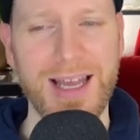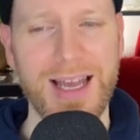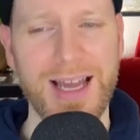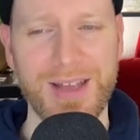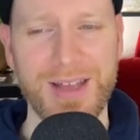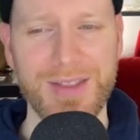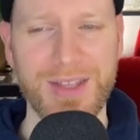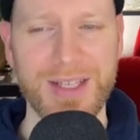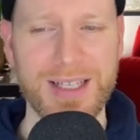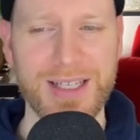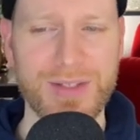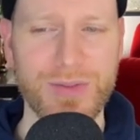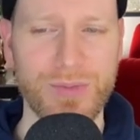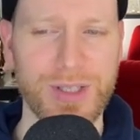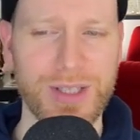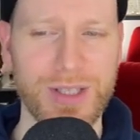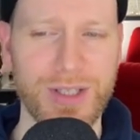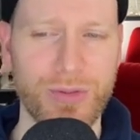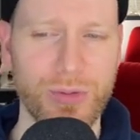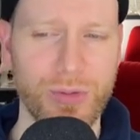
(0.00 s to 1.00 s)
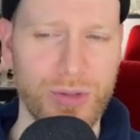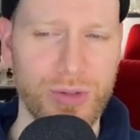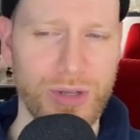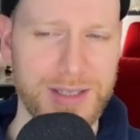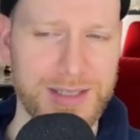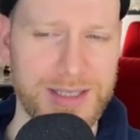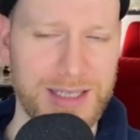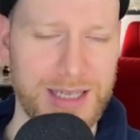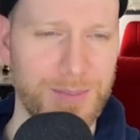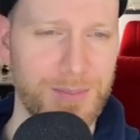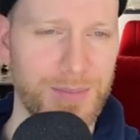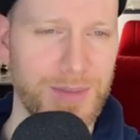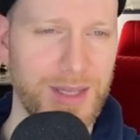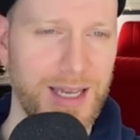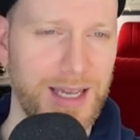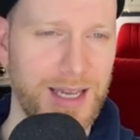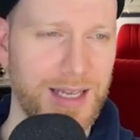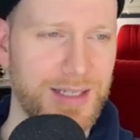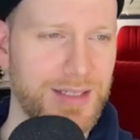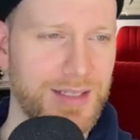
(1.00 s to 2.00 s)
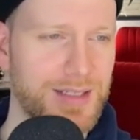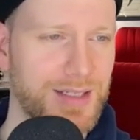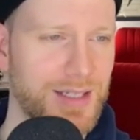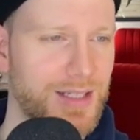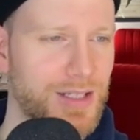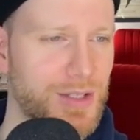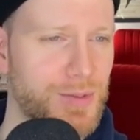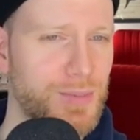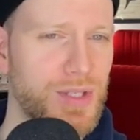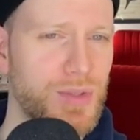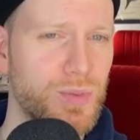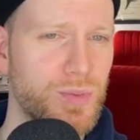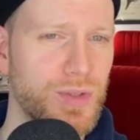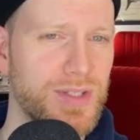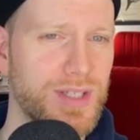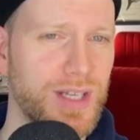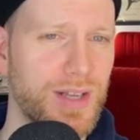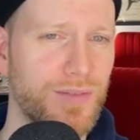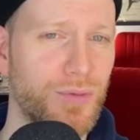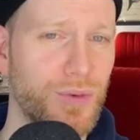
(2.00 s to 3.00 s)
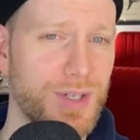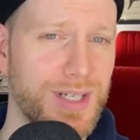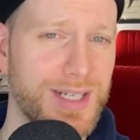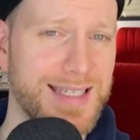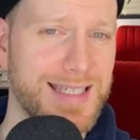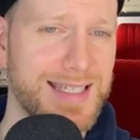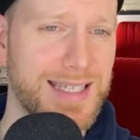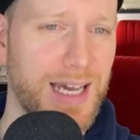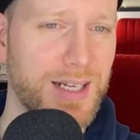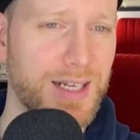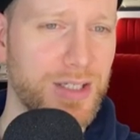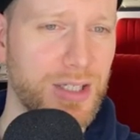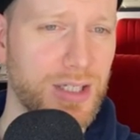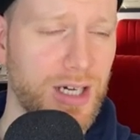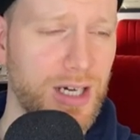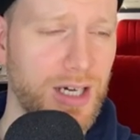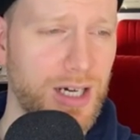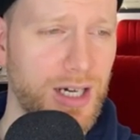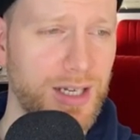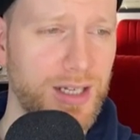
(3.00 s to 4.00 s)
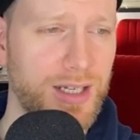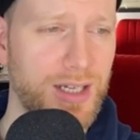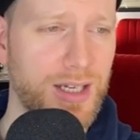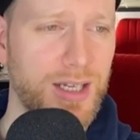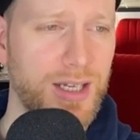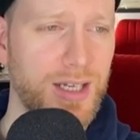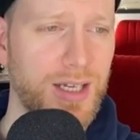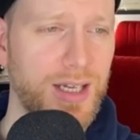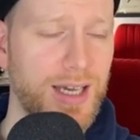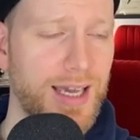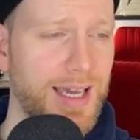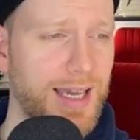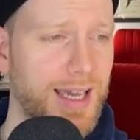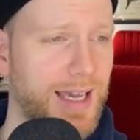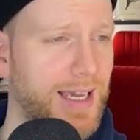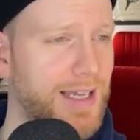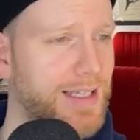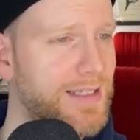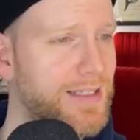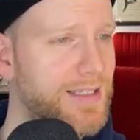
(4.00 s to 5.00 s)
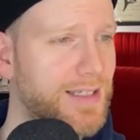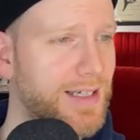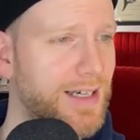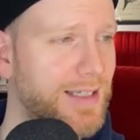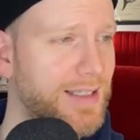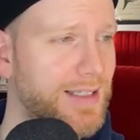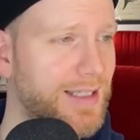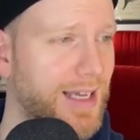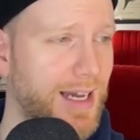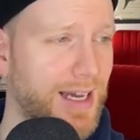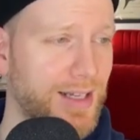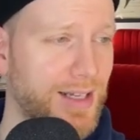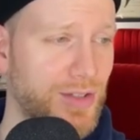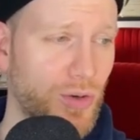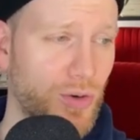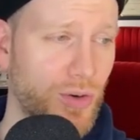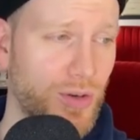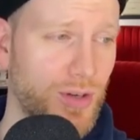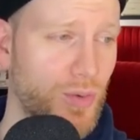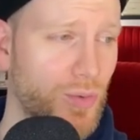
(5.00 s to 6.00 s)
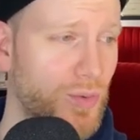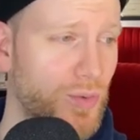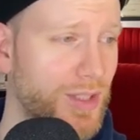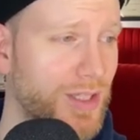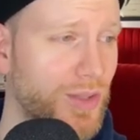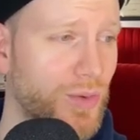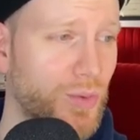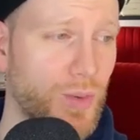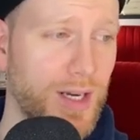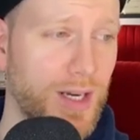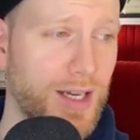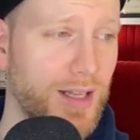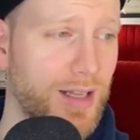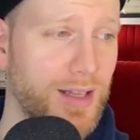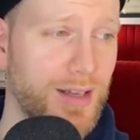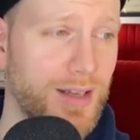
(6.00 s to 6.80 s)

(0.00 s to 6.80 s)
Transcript: I think that's a really cool concept. And uh, this piece was done for DesignerCon, and uh, yeah, it turned out really well.